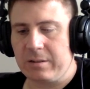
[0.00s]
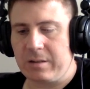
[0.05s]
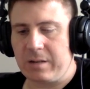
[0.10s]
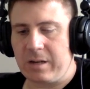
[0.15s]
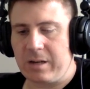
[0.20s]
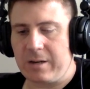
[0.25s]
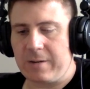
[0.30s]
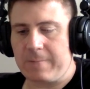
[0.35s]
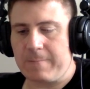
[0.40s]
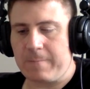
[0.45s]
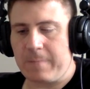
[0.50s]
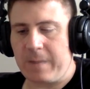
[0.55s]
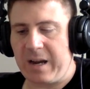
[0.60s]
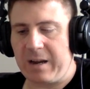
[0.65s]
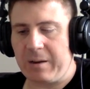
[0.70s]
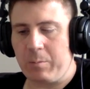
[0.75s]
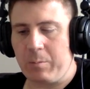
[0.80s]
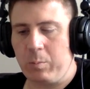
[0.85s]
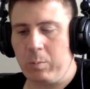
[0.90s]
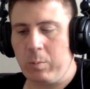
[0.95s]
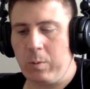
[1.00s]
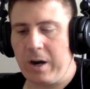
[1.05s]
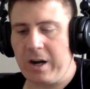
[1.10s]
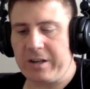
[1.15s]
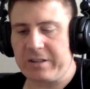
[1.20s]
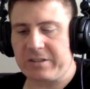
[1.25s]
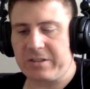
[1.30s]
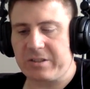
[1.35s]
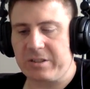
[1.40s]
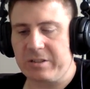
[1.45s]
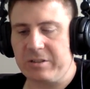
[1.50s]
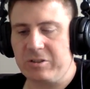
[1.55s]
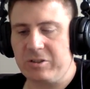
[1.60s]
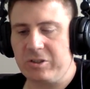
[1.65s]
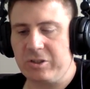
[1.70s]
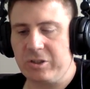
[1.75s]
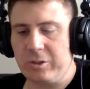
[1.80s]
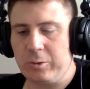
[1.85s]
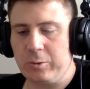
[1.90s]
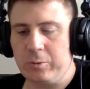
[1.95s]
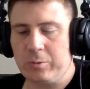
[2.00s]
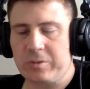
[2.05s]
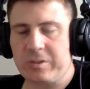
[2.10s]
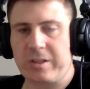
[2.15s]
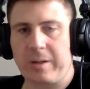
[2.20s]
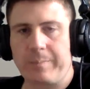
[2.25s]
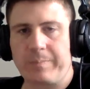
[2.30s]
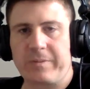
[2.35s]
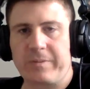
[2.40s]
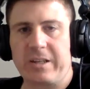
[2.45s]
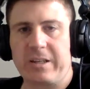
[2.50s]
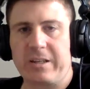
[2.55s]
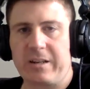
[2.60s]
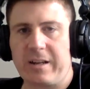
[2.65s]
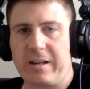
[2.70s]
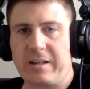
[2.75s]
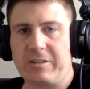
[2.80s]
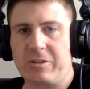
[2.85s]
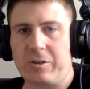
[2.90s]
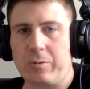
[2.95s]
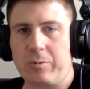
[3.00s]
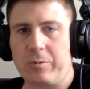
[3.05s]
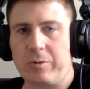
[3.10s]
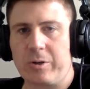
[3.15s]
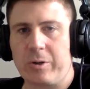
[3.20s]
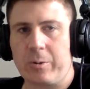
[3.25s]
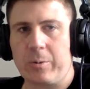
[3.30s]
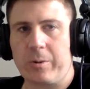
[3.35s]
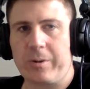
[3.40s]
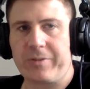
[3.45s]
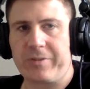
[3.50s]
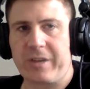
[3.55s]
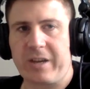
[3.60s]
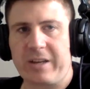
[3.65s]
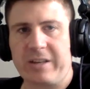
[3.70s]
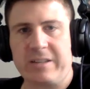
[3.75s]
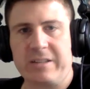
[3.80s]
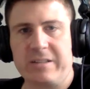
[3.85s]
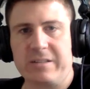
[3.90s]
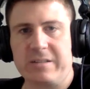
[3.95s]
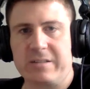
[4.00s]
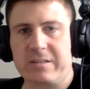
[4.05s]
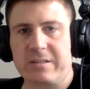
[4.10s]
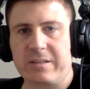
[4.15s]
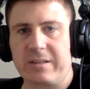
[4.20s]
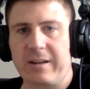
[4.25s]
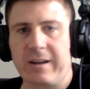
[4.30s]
um, I want to do something and I don't know what that is.